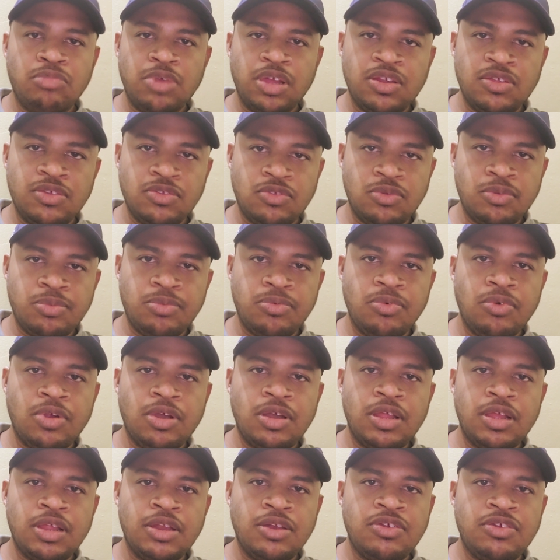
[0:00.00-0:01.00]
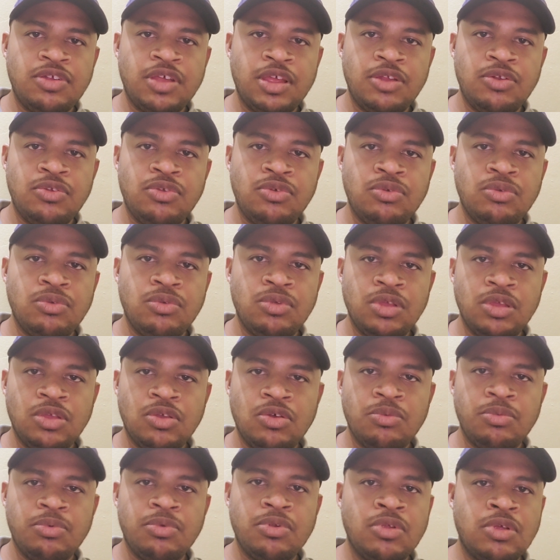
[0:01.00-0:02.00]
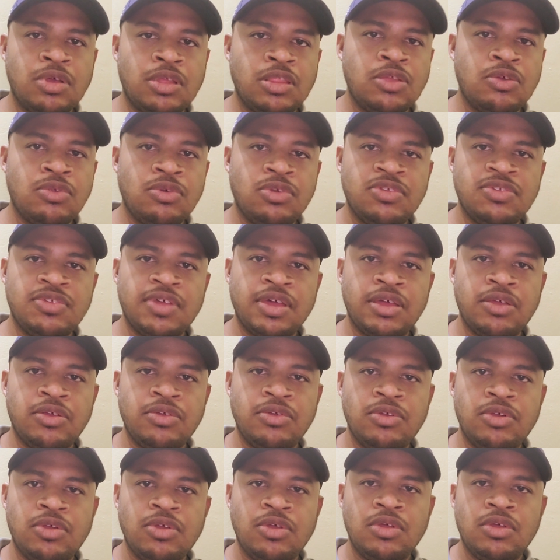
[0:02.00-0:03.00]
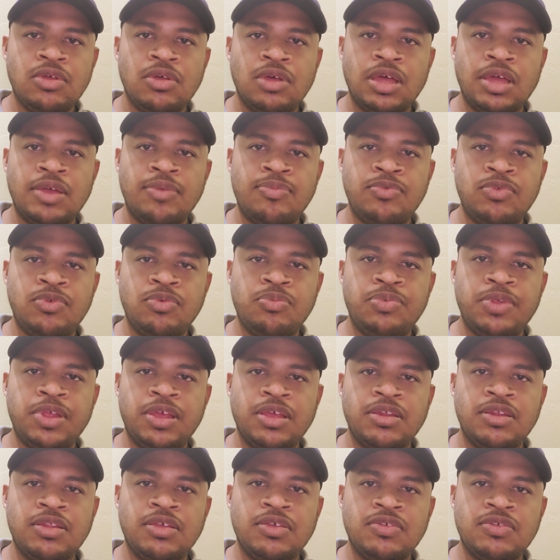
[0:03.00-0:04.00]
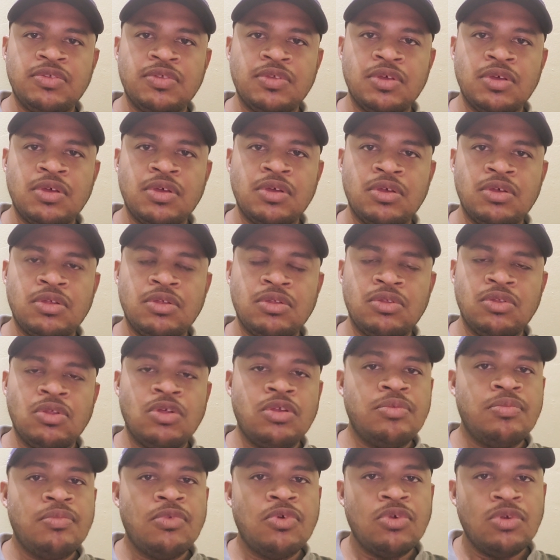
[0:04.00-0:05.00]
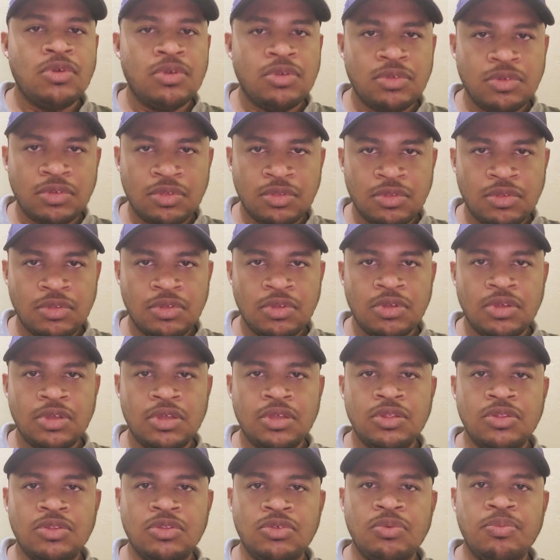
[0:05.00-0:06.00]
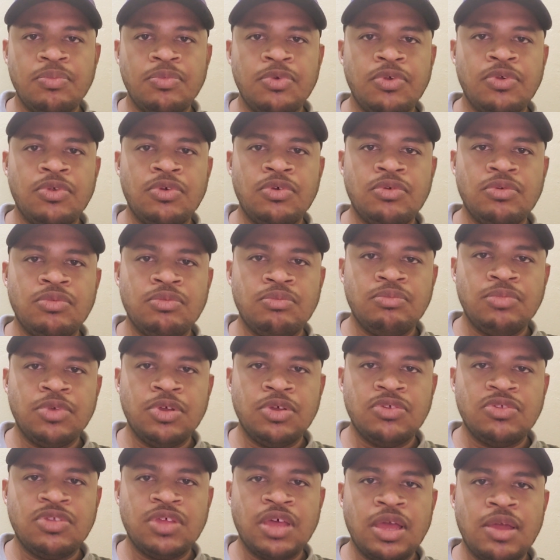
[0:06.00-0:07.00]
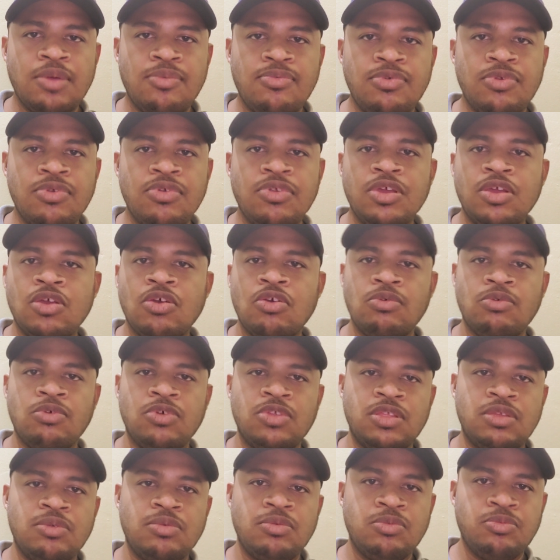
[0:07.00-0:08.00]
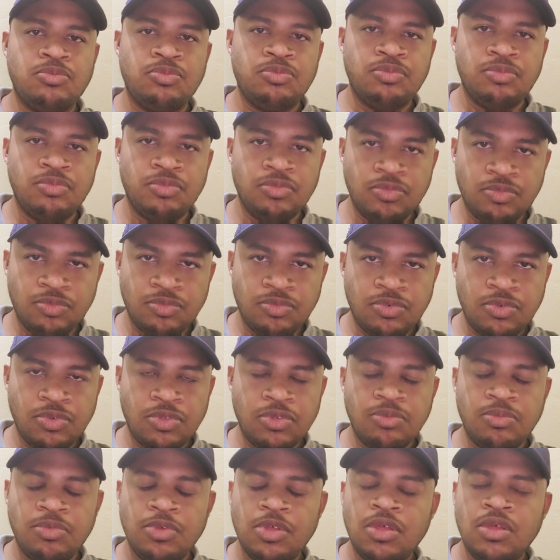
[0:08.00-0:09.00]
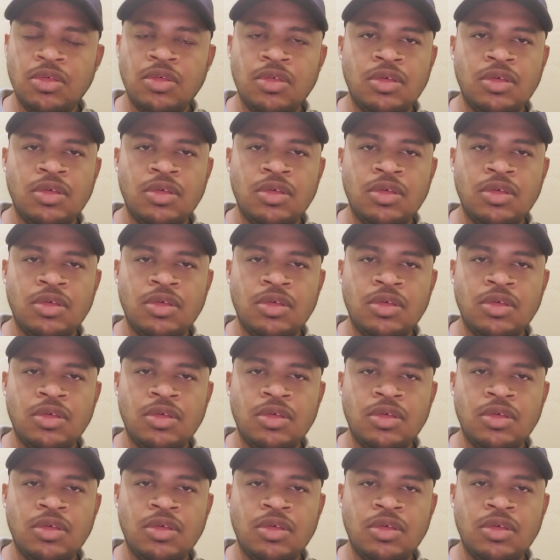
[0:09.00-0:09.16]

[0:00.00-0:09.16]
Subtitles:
Microsoft Word and try to recover. Otherwise, I have to practice a lot more and tomorrow, because I have to recover for